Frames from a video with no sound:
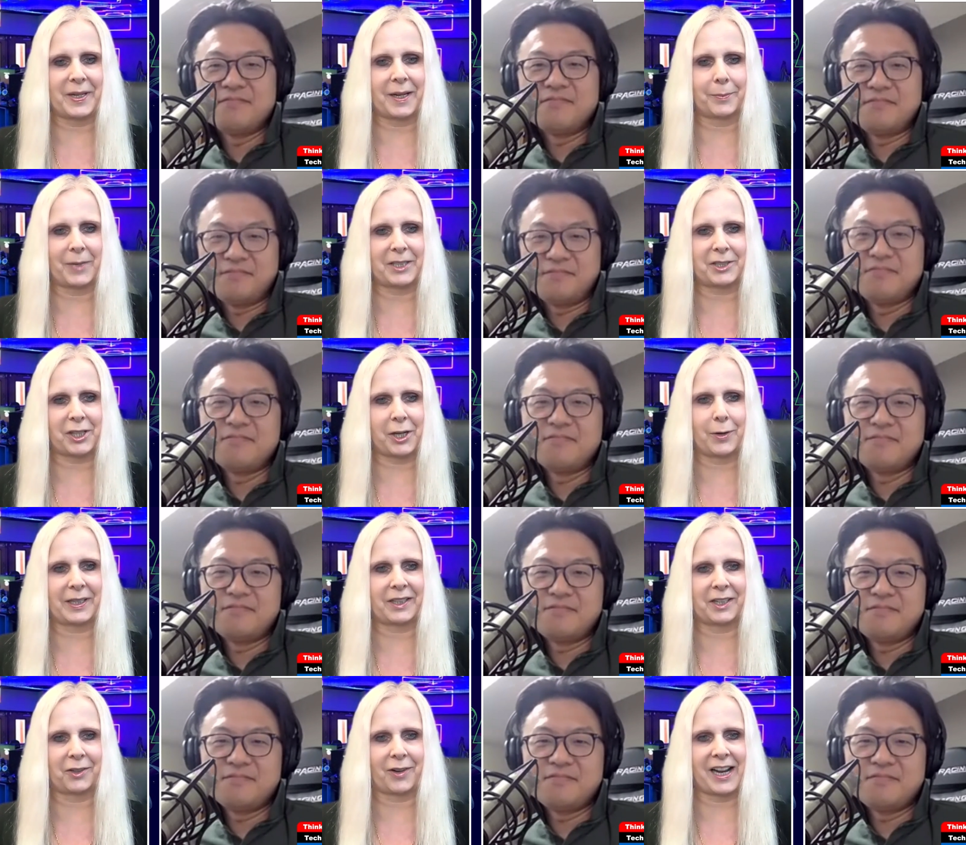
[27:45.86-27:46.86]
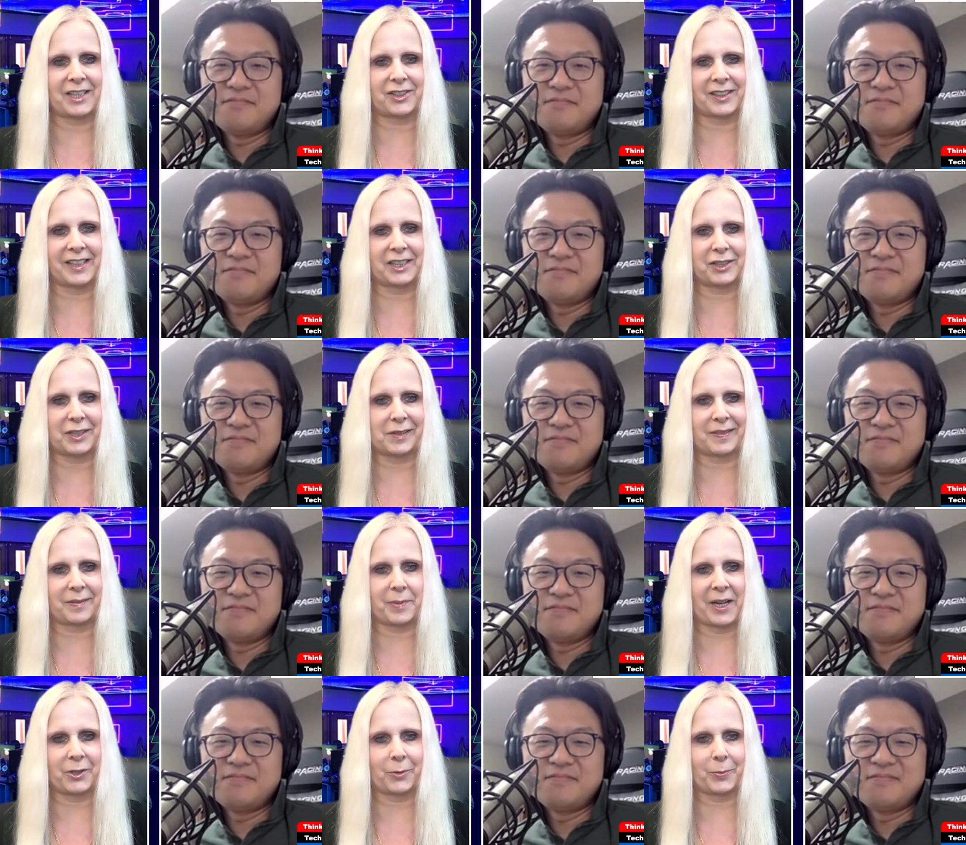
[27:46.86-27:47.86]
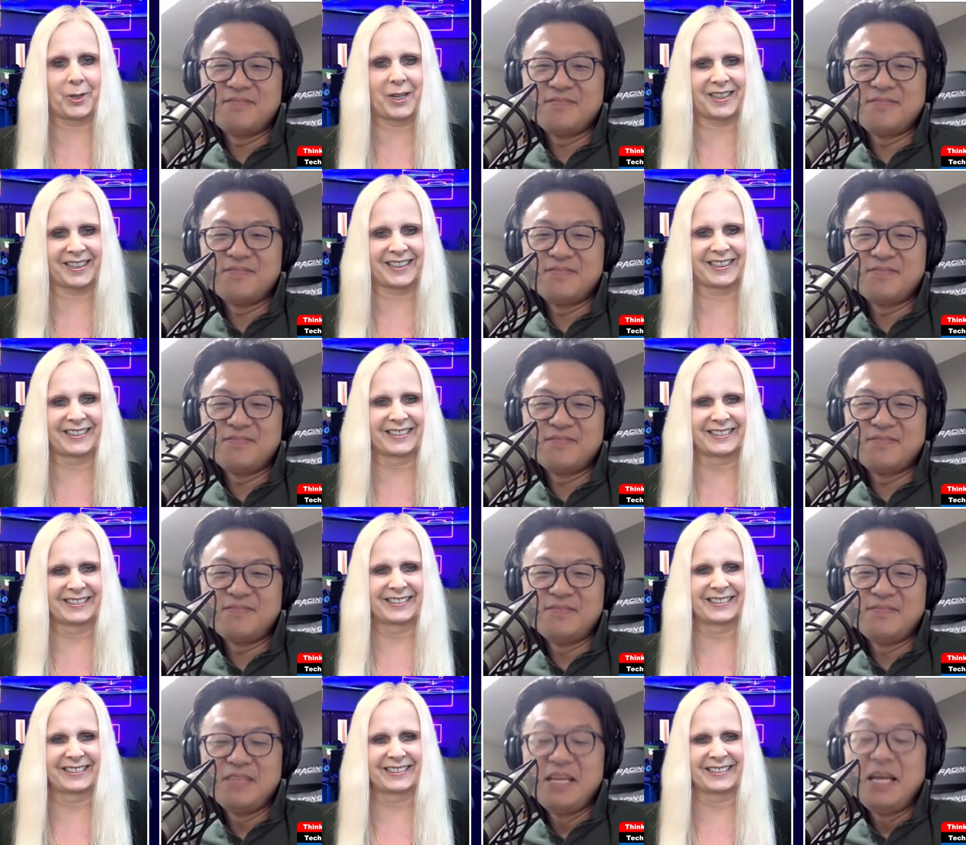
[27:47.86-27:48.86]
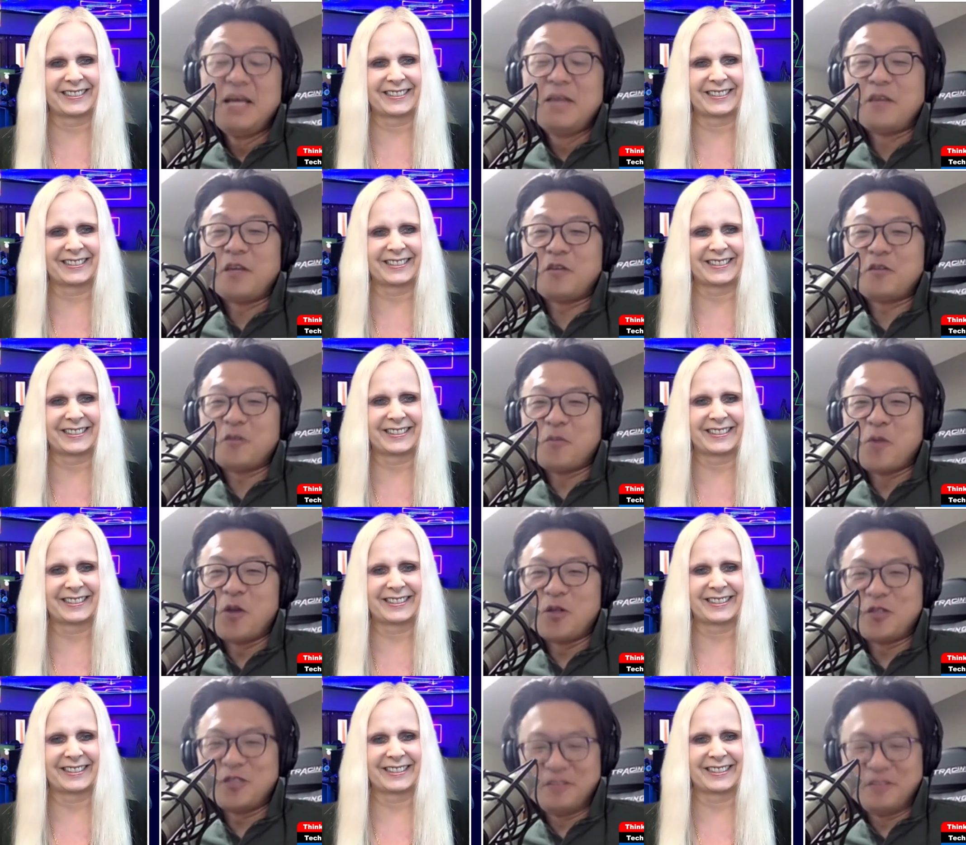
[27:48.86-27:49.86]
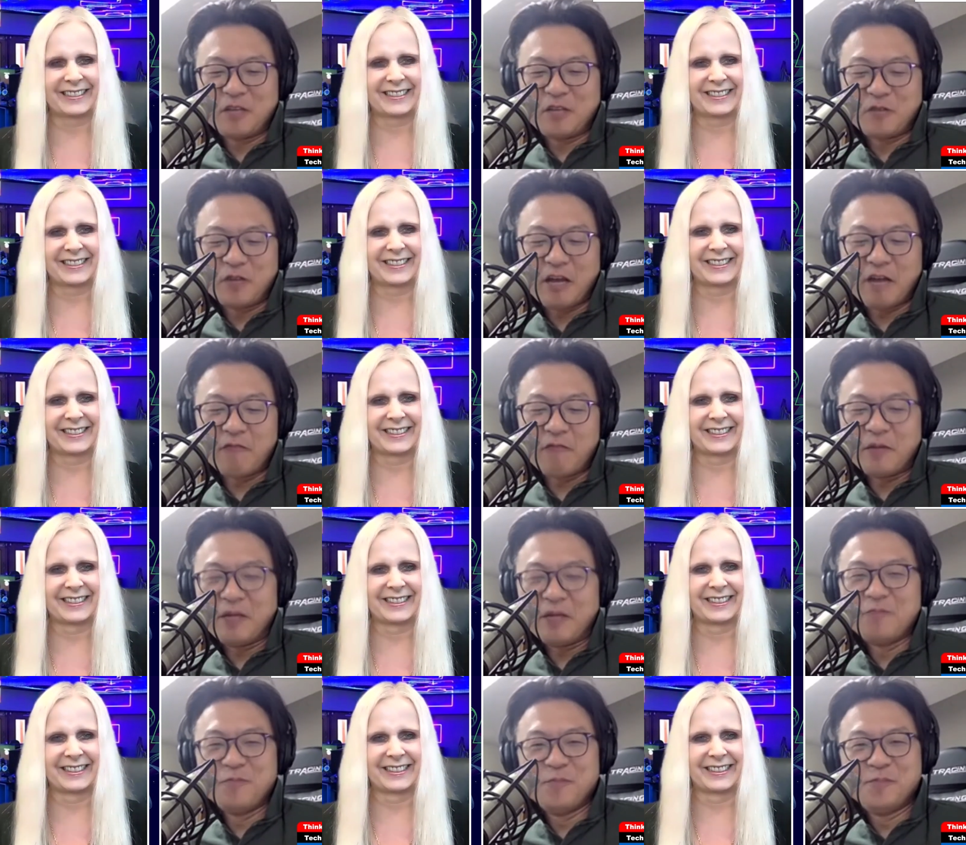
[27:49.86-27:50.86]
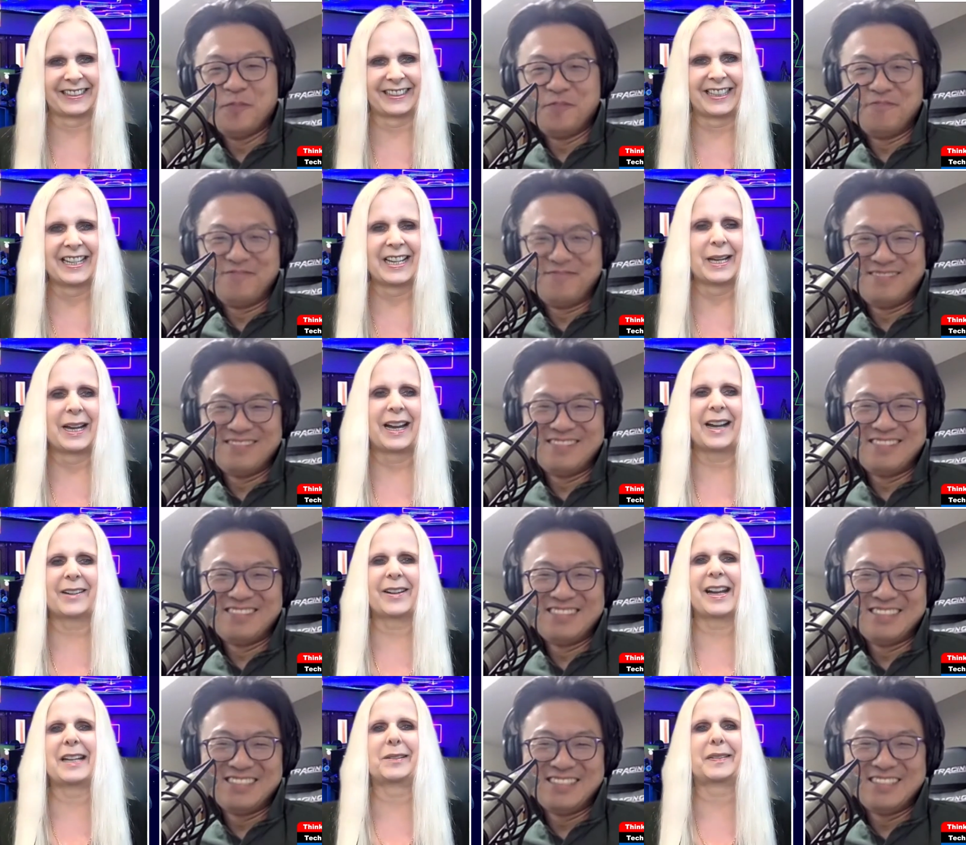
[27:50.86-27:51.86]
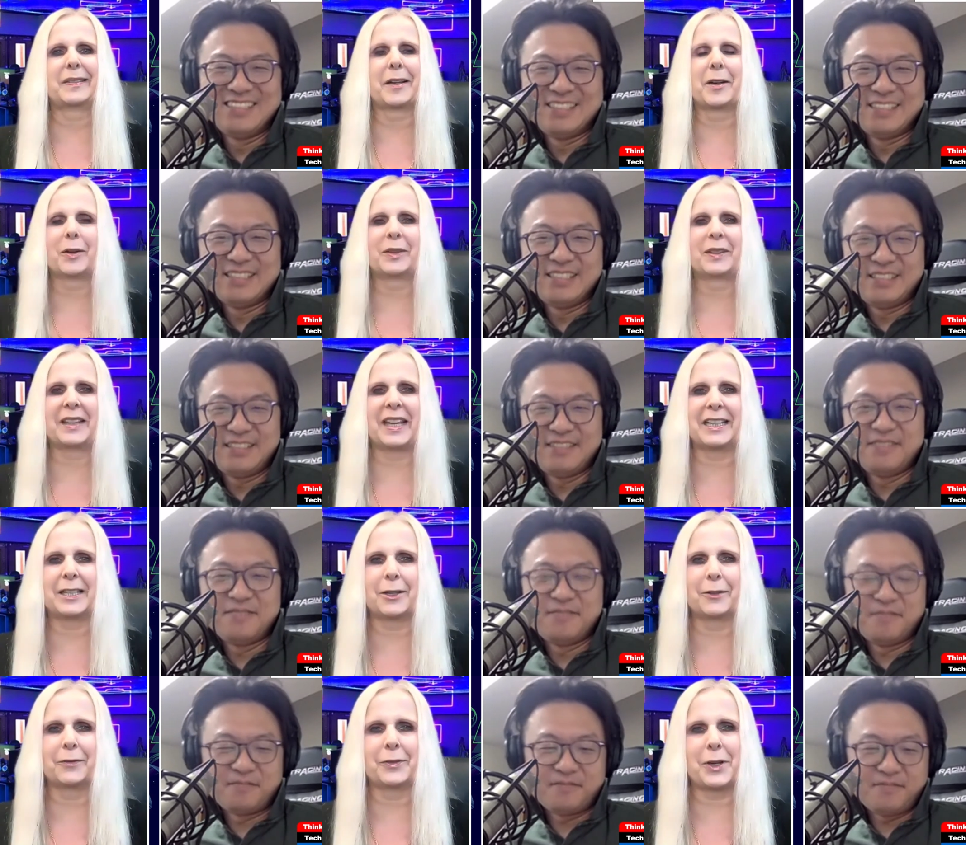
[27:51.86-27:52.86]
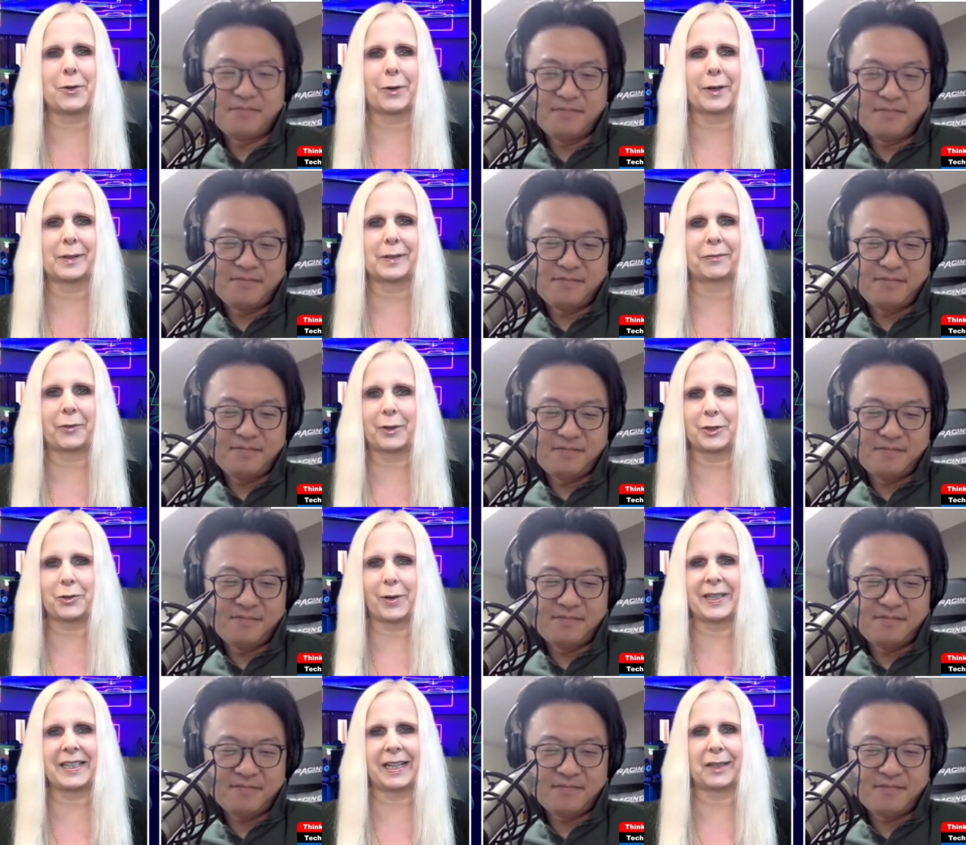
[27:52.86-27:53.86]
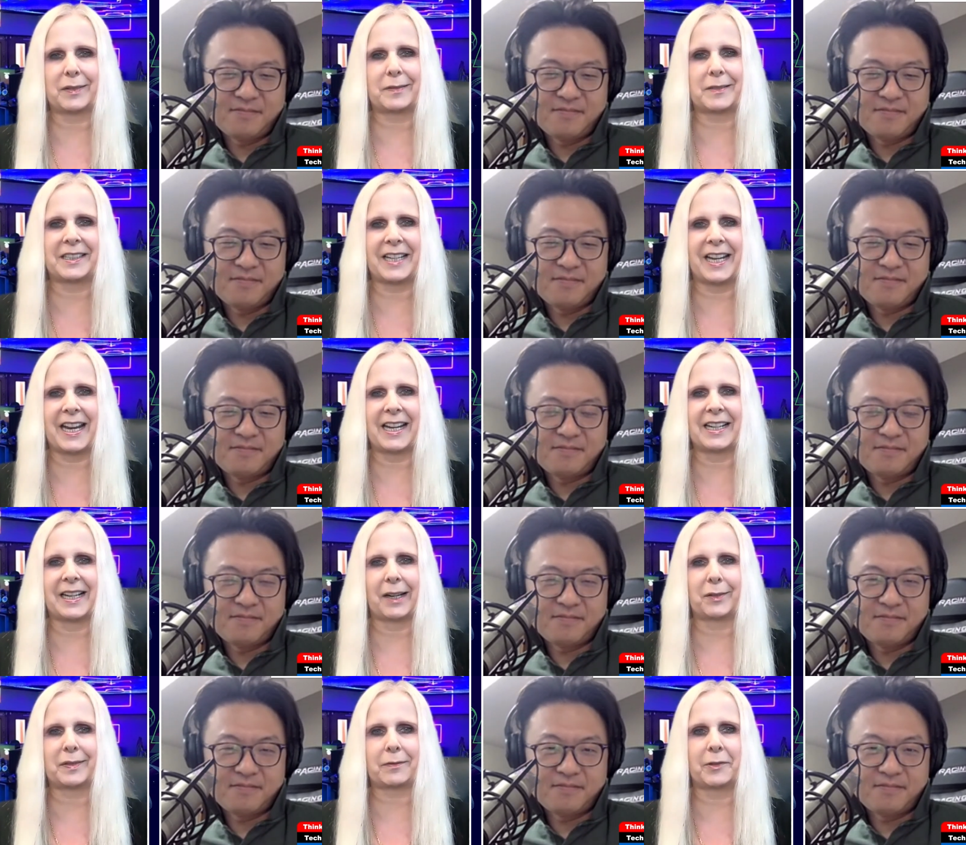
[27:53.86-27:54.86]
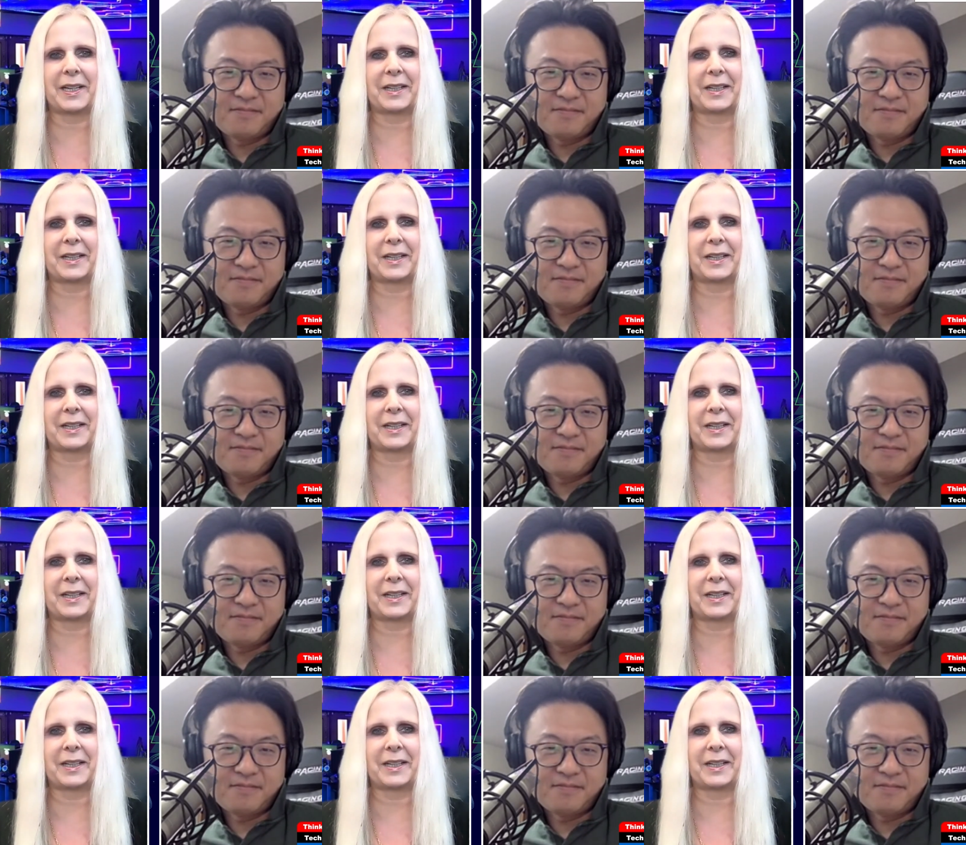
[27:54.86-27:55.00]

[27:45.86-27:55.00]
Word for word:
Speaker 1: being on my show, and congratulations about your book.
Speaker 2: Thank you so much. Thanks for having me.
Speaker 1: All right. So thank you, viewers, for joining us today. Next